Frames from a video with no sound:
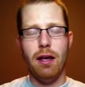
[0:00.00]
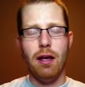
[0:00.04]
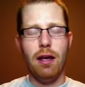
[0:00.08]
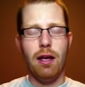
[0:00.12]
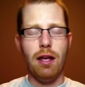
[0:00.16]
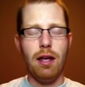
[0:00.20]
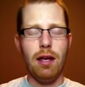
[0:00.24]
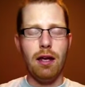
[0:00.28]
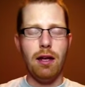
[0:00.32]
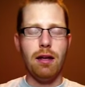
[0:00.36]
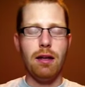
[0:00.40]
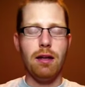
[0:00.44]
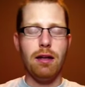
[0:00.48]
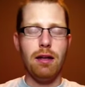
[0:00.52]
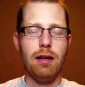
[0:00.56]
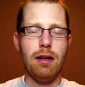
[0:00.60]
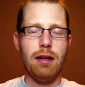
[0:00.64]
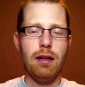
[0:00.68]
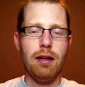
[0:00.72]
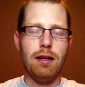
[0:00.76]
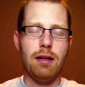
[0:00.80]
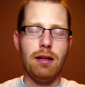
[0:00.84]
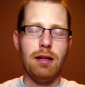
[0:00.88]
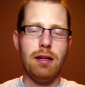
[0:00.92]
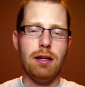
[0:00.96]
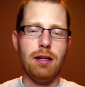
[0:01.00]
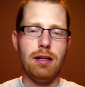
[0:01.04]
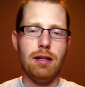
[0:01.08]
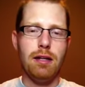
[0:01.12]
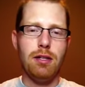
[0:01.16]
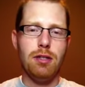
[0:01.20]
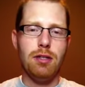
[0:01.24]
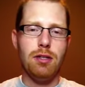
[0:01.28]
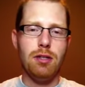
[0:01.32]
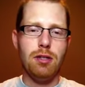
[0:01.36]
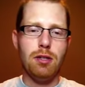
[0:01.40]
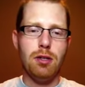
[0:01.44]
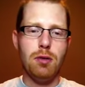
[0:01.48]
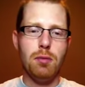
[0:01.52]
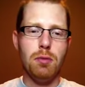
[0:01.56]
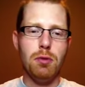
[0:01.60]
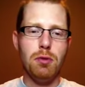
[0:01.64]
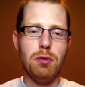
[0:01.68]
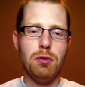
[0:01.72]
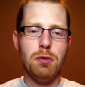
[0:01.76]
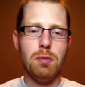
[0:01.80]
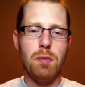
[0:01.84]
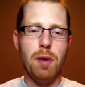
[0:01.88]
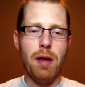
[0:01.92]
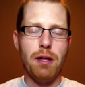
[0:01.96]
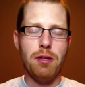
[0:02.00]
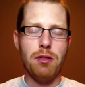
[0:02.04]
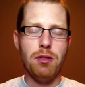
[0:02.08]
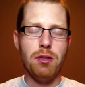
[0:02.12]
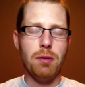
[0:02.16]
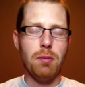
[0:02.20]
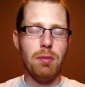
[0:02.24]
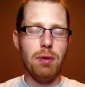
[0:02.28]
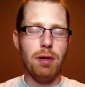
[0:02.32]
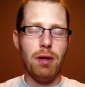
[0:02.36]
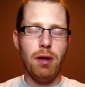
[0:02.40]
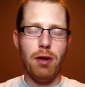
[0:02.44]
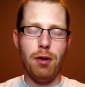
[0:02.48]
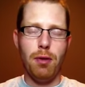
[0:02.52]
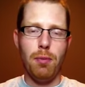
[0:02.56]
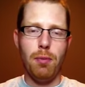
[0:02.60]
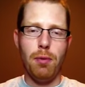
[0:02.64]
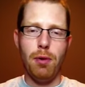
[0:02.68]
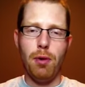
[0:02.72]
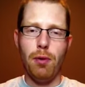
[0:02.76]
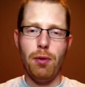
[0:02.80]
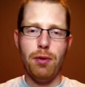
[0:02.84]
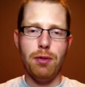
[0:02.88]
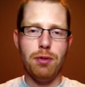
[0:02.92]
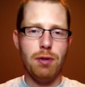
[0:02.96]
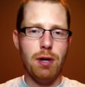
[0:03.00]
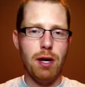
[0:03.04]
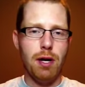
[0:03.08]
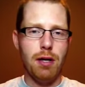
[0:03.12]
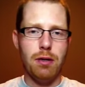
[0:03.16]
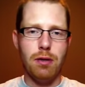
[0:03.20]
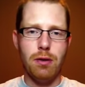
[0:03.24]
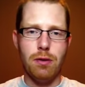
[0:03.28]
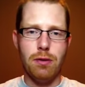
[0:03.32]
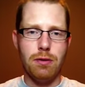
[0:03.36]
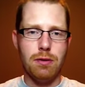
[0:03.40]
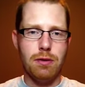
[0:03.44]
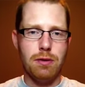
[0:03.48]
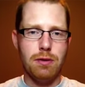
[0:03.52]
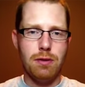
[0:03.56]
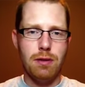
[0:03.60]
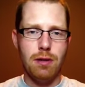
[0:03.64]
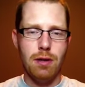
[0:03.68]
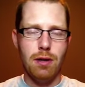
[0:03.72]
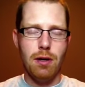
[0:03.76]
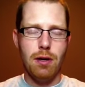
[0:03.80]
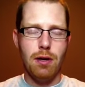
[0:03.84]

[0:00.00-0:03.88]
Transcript: And in addition to your blues bends, you can play all the blow and draw notes,